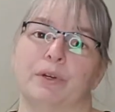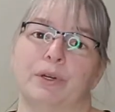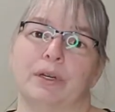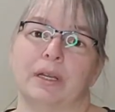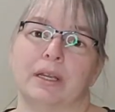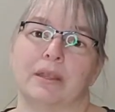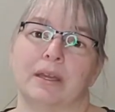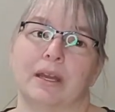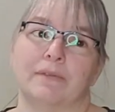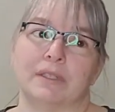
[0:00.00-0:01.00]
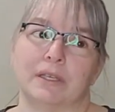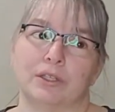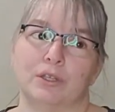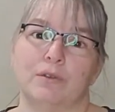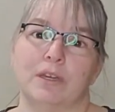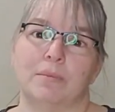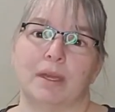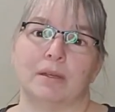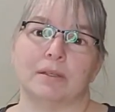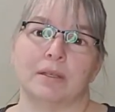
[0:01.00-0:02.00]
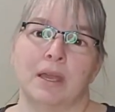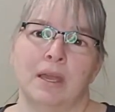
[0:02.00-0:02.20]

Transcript: heard anything, and I've sent 2 emails